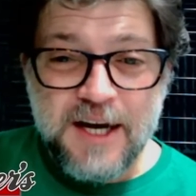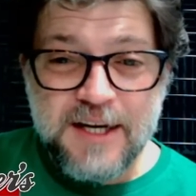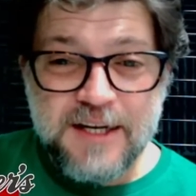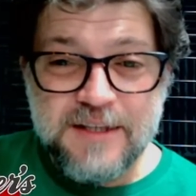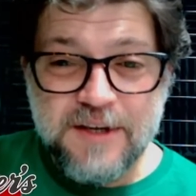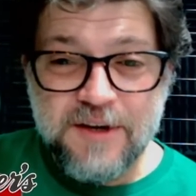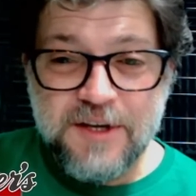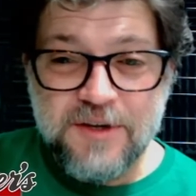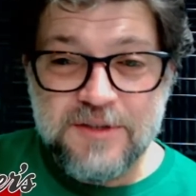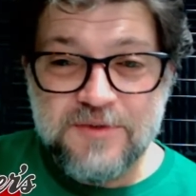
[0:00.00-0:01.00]
Larry
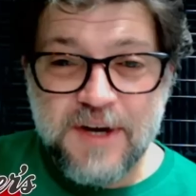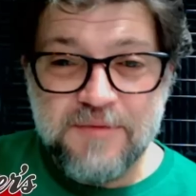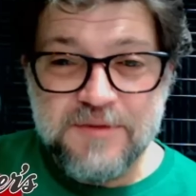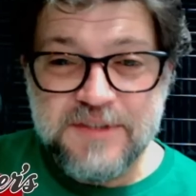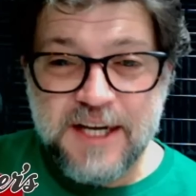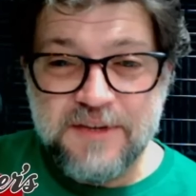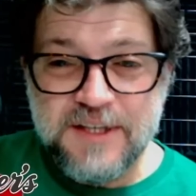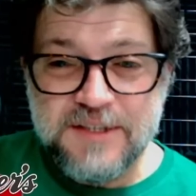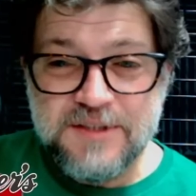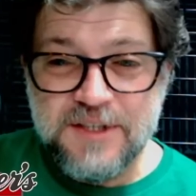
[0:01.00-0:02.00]
Cook, traveling south
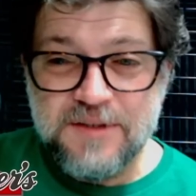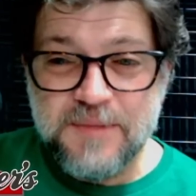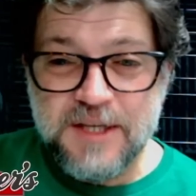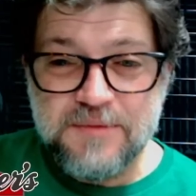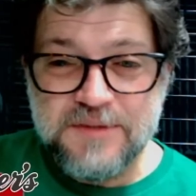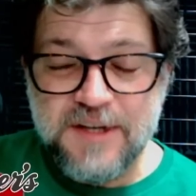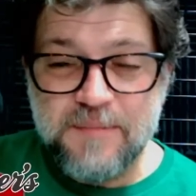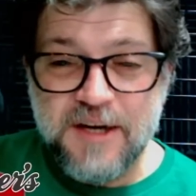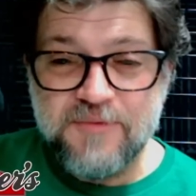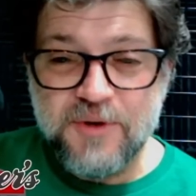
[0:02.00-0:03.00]
next year. Be able to
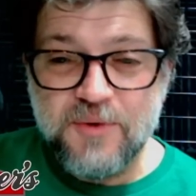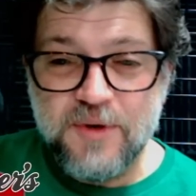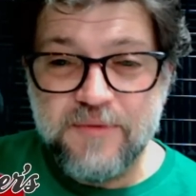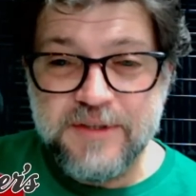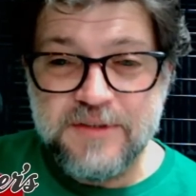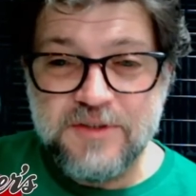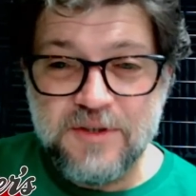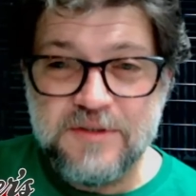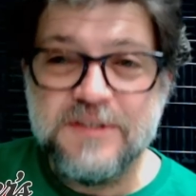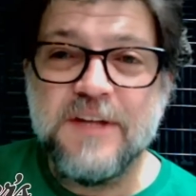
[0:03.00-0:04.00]
stop by for a quick visit?
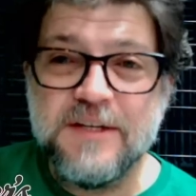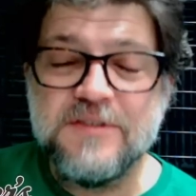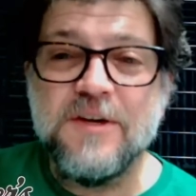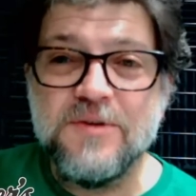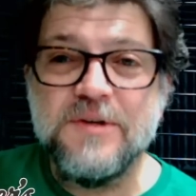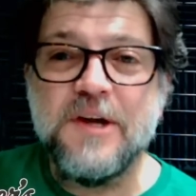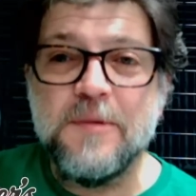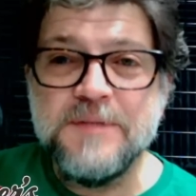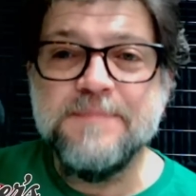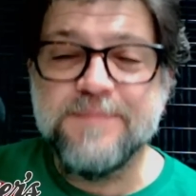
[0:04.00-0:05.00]
Sure, just let us know you're
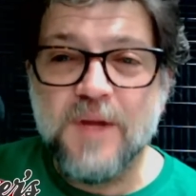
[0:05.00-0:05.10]
coming.